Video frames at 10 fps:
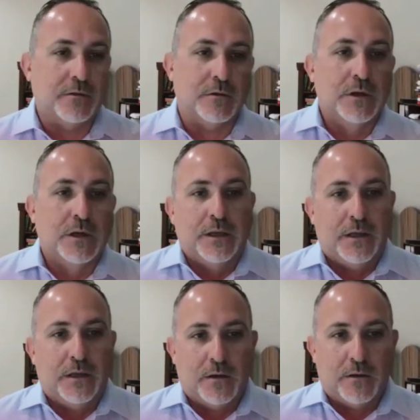or
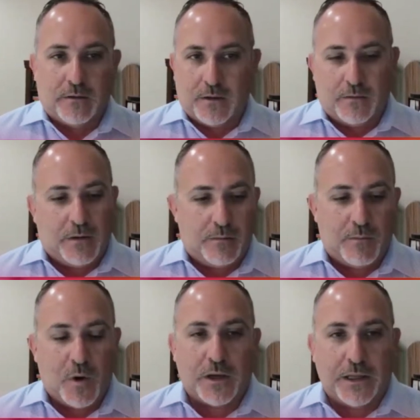a
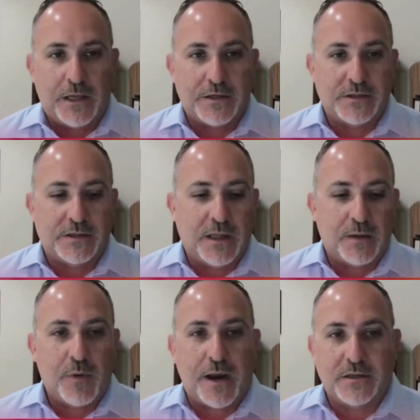marketing agency
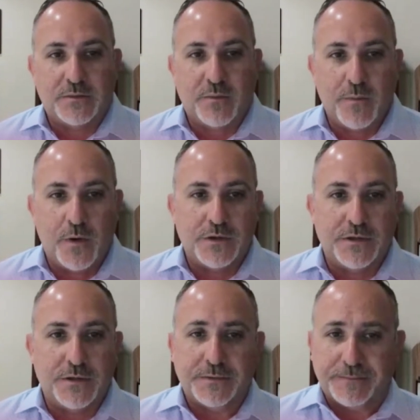like Practice
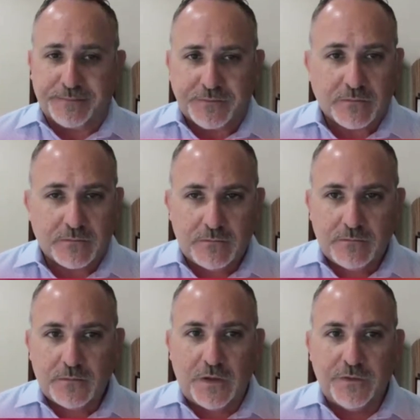Promotions
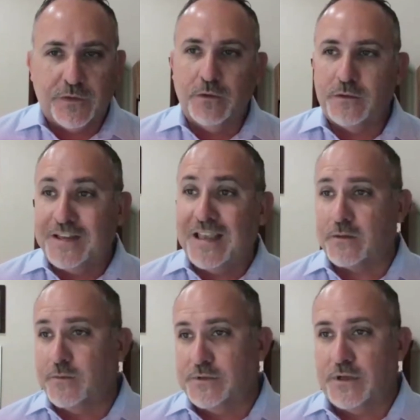to get
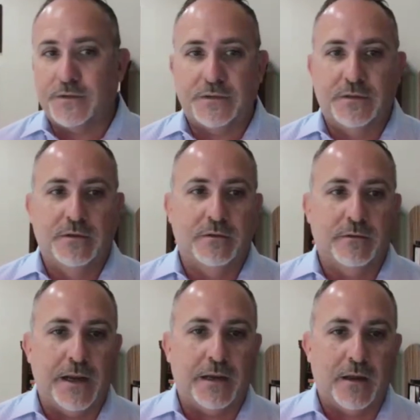the results,
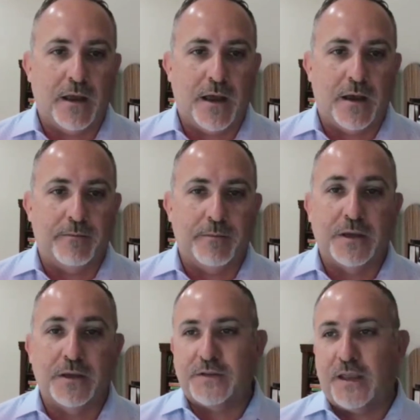right?
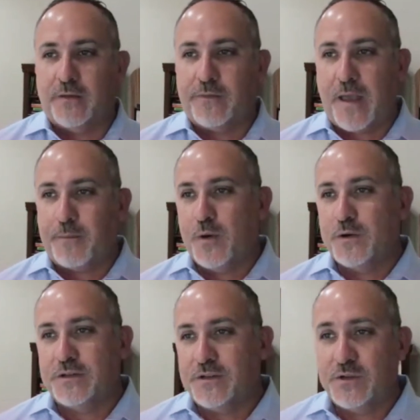Because then if that
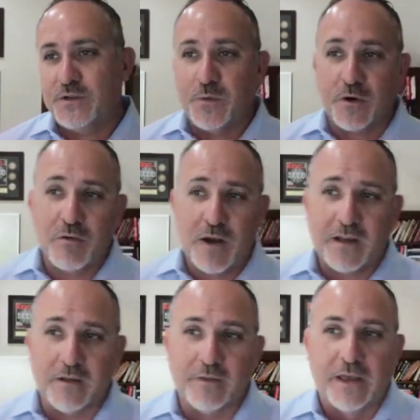person is super
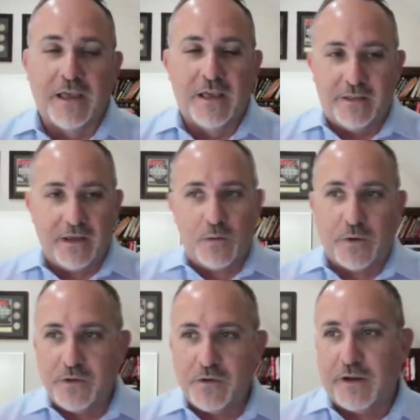creative, they're going to
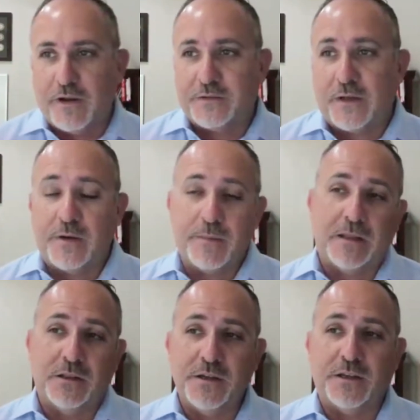want to do creative stuff and it
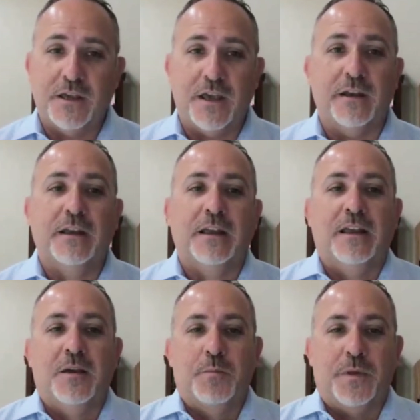might look good,
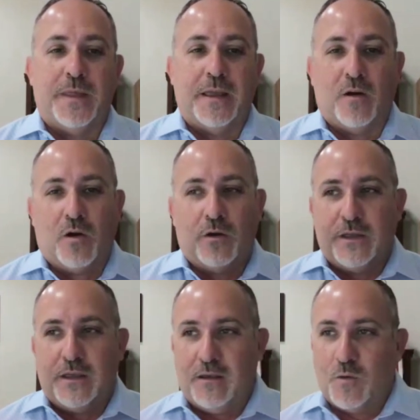but then all
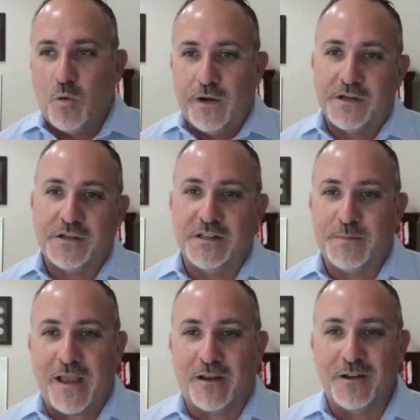the coordination is
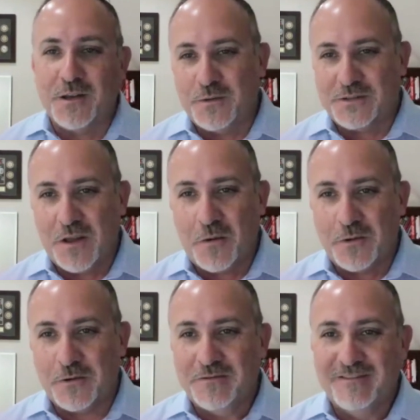back on you as the
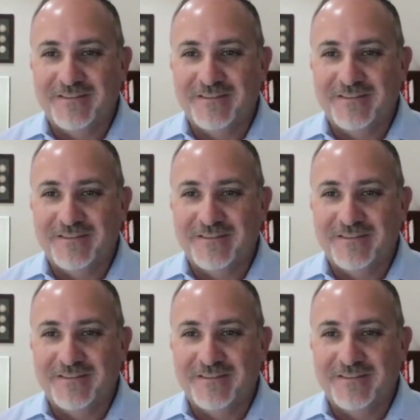owner,